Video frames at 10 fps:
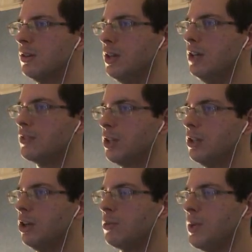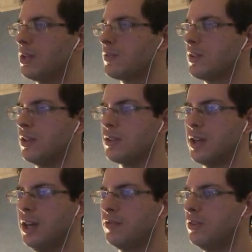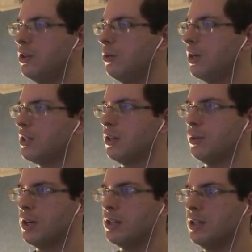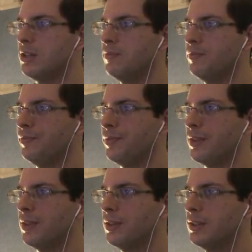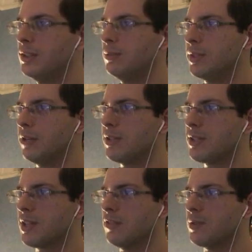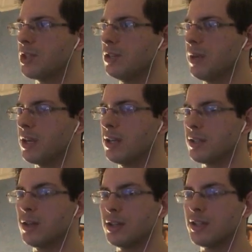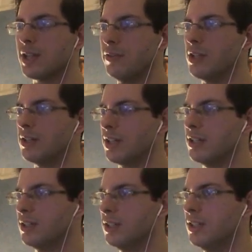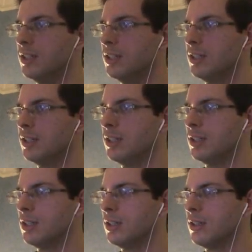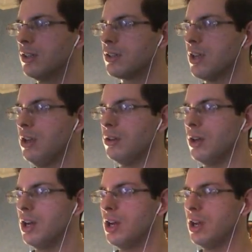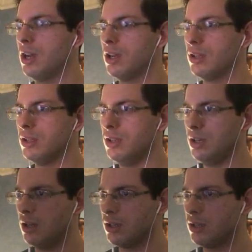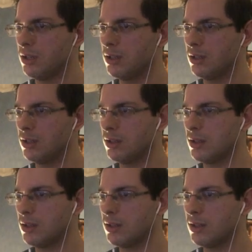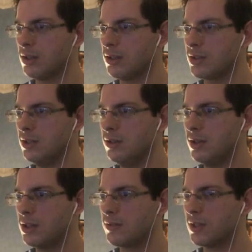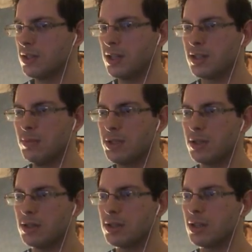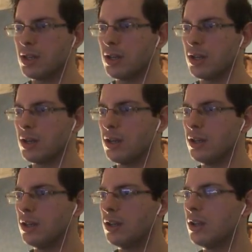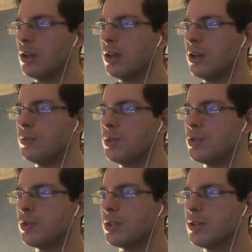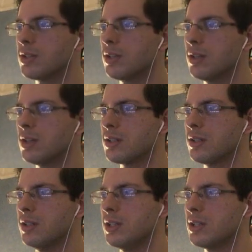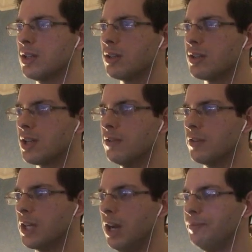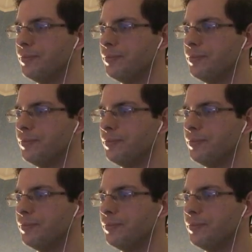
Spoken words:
I've got lockpicks for things I have no idea why I need them. But there is a save machine back here, so I'm going to save it, I think. So, yeah. I'll see you guys for the next episode. I hope you enjoyed this. I certainly did. I'm going to save over that.